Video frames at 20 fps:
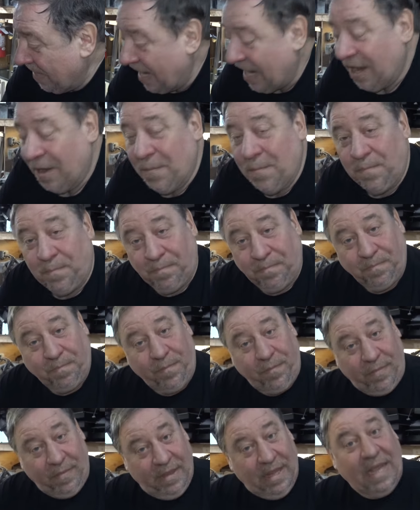Now,
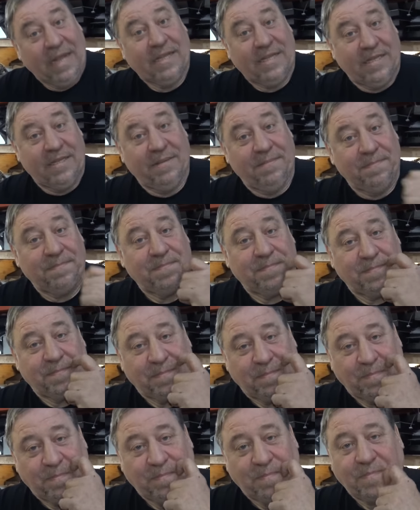that was very That's, unusual for
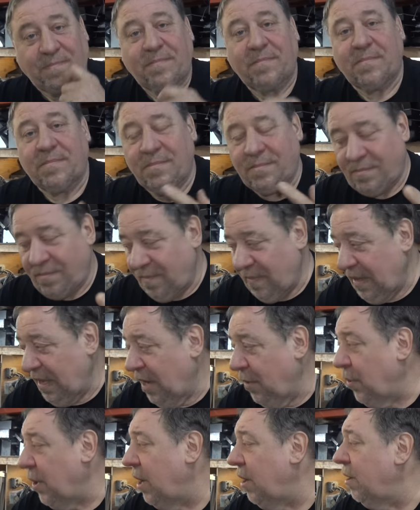these games. Huh?
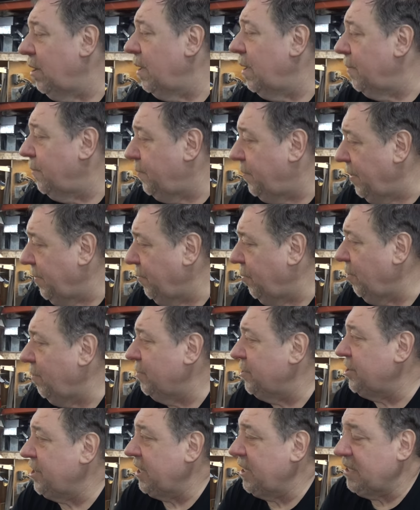Well, pinball
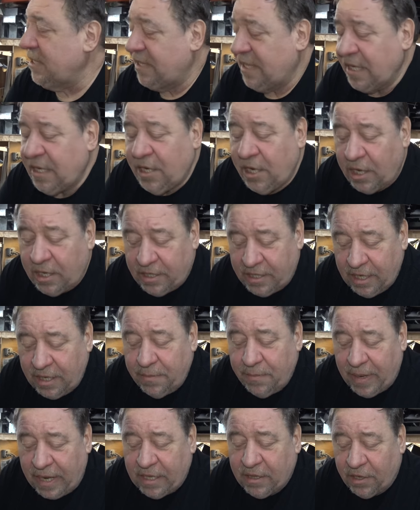machines did
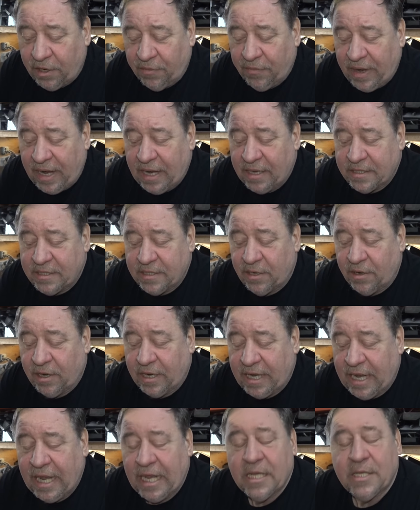did make their rounds at
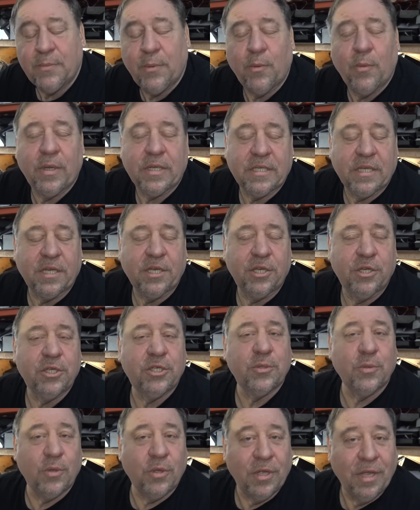arcades, but what's
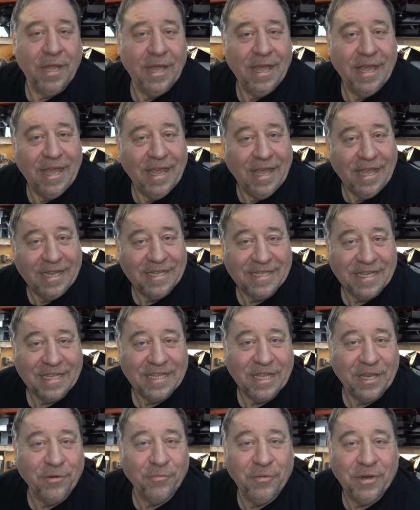unusual is
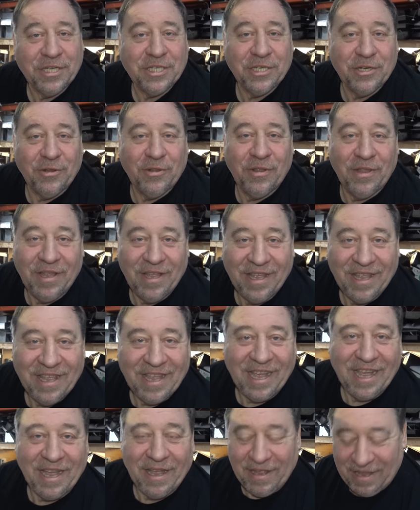that the original
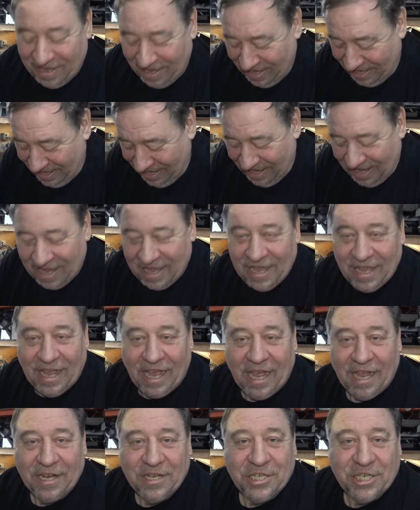uh,
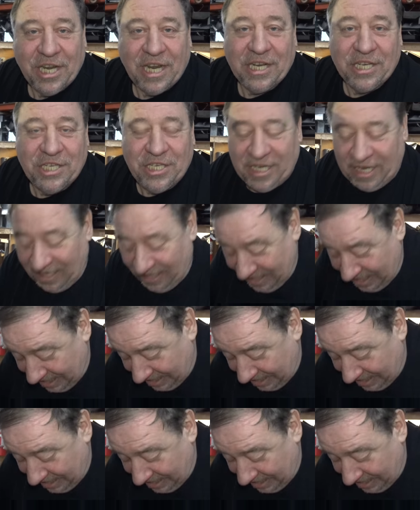uh, check sheet.